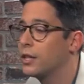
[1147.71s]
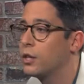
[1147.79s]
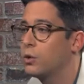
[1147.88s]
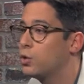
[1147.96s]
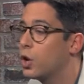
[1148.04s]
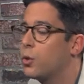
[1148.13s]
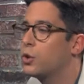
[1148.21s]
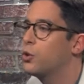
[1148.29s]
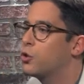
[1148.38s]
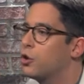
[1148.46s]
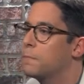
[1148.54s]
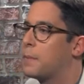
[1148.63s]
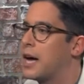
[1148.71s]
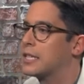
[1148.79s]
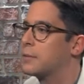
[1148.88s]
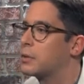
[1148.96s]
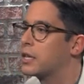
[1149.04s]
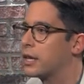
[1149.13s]
you don't you couldn't
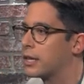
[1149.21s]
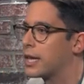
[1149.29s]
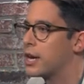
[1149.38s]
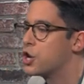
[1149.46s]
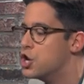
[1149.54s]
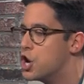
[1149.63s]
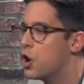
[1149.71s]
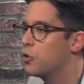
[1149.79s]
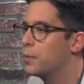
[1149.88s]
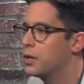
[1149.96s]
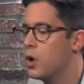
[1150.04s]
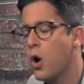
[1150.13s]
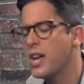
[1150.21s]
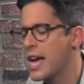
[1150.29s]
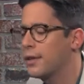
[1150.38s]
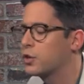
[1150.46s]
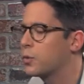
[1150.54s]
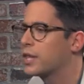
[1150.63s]
possibly think that no but no
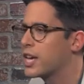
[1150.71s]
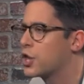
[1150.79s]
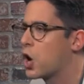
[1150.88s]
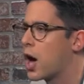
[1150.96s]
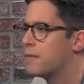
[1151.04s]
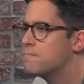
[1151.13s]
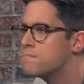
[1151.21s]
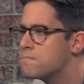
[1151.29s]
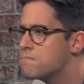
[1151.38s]
yeah that's what they thought